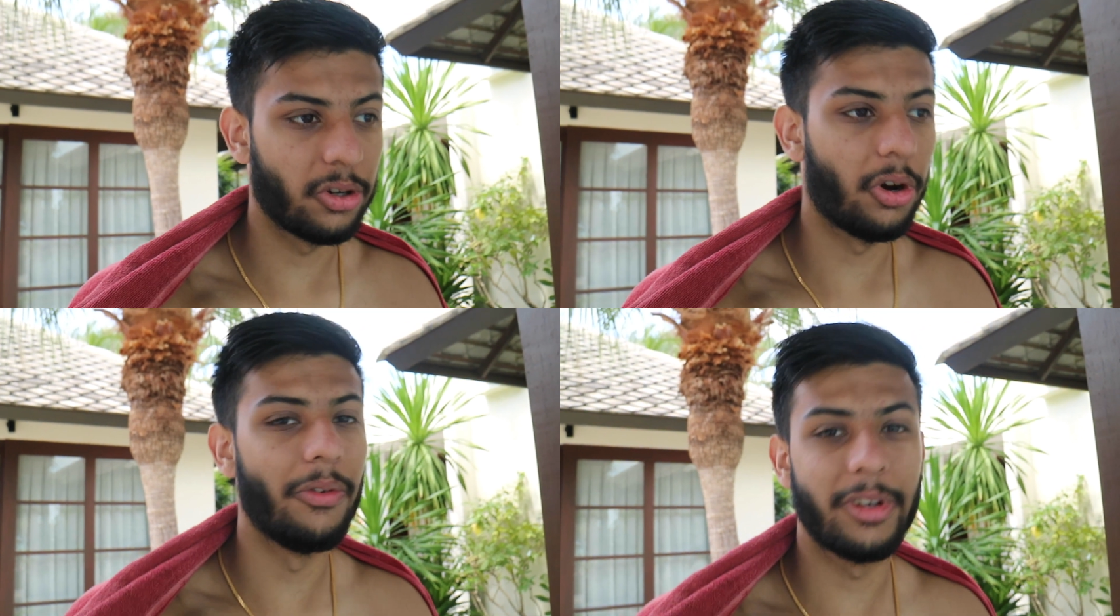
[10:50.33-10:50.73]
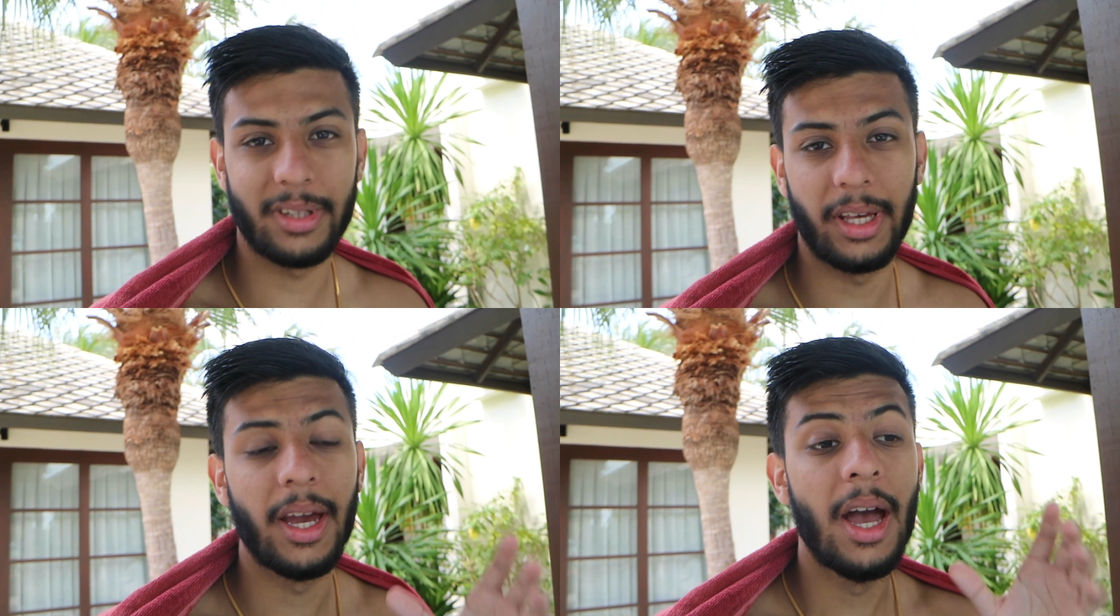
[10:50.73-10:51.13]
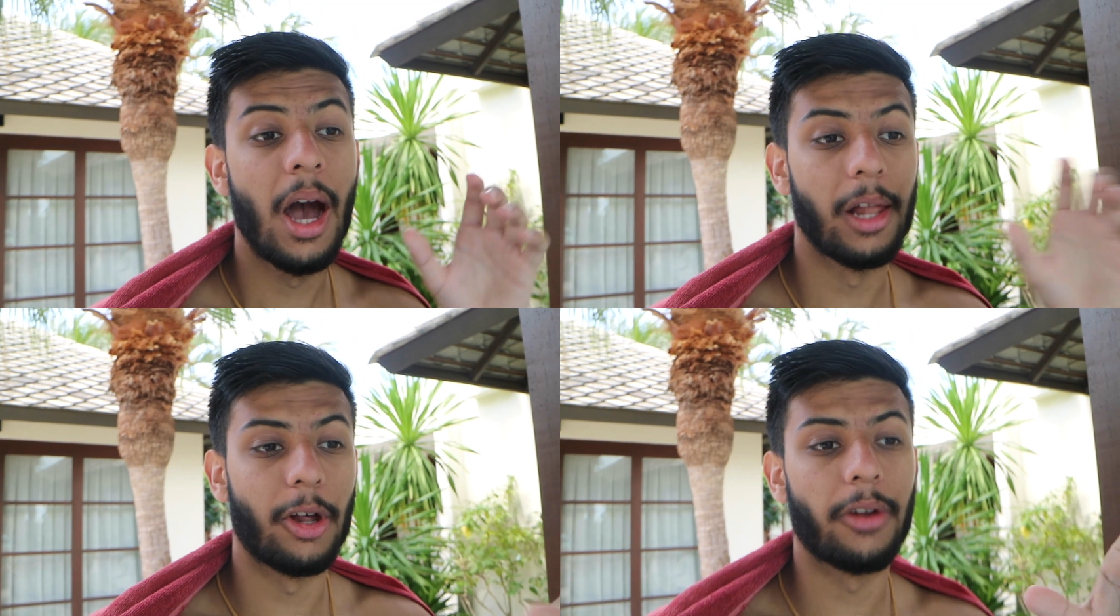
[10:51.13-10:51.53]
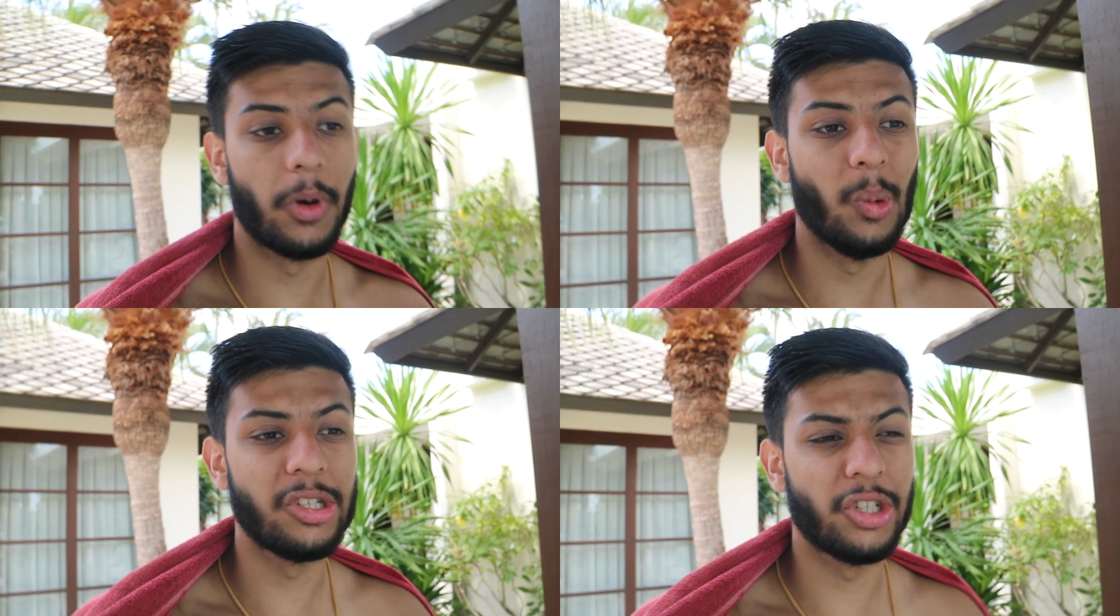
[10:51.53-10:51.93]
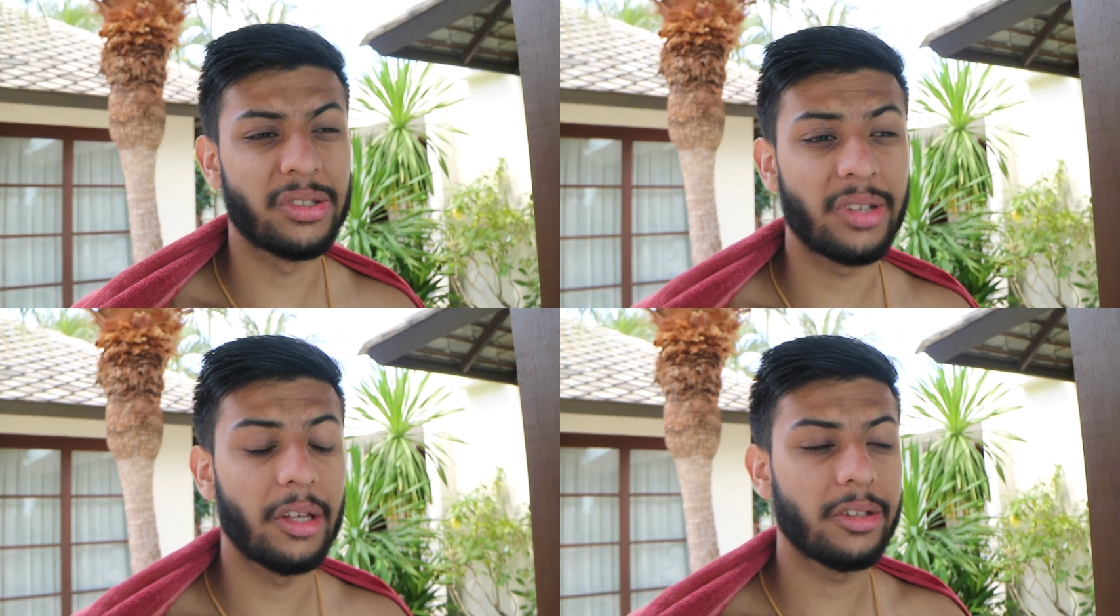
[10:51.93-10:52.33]
So obviously a lot of it was
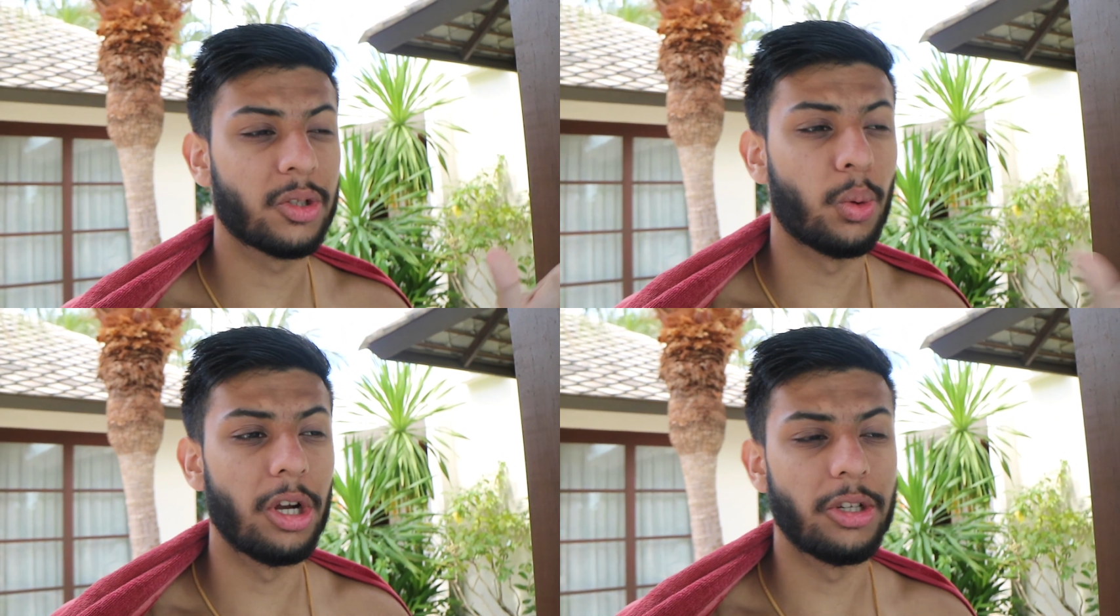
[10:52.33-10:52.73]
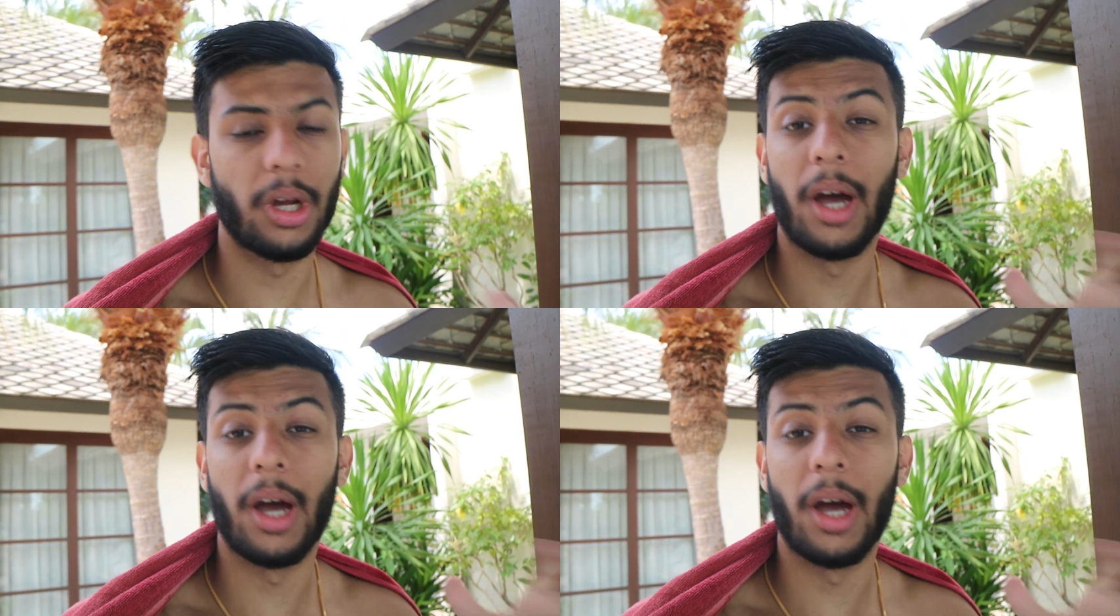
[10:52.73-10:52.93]
just squat,